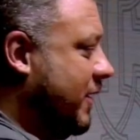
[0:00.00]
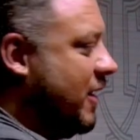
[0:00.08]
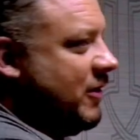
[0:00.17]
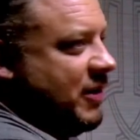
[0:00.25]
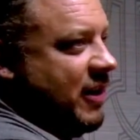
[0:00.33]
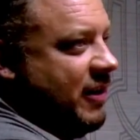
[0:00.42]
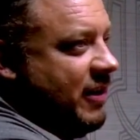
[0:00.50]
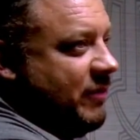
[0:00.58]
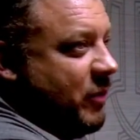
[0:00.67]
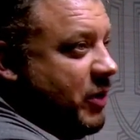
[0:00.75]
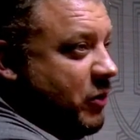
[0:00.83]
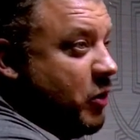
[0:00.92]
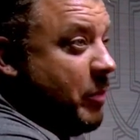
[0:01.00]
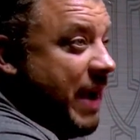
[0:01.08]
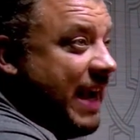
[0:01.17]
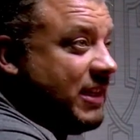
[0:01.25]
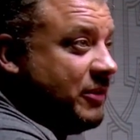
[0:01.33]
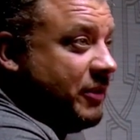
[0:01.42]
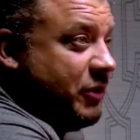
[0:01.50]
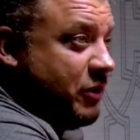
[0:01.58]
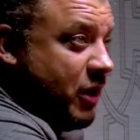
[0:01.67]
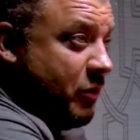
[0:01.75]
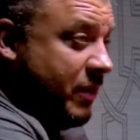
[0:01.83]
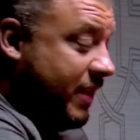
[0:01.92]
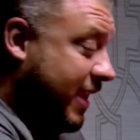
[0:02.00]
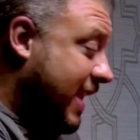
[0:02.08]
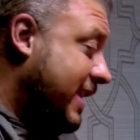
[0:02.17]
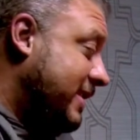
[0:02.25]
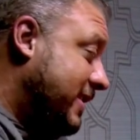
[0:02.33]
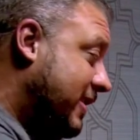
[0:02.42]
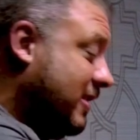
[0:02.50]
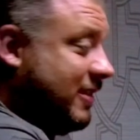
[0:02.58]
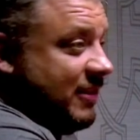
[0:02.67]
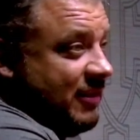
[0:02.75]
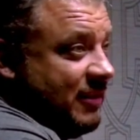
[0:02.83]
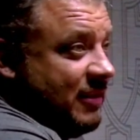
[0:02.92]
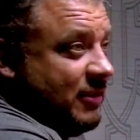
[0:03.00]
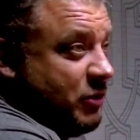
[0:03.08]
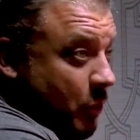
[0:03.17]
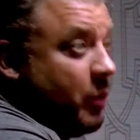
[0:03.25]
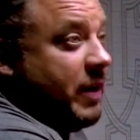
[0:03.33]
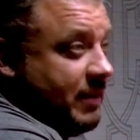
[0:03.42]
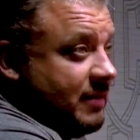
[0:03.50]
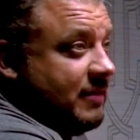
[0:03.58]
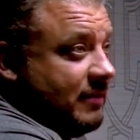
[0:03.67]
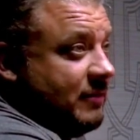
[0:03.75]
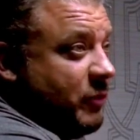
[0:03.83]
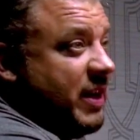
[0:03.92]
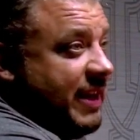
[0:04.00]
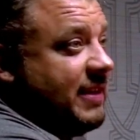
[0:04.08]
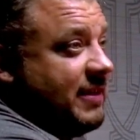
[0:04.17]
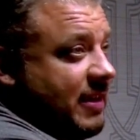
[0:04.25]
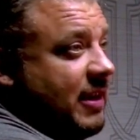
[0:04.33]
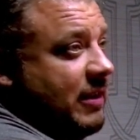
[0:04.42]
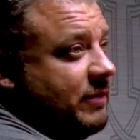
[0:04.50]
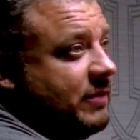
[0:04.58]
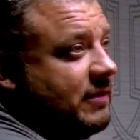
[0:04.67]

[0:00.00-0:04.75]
an alternative, or you'll go back to it. That's you'll go right. to the easier choice yeah. when it gets tough.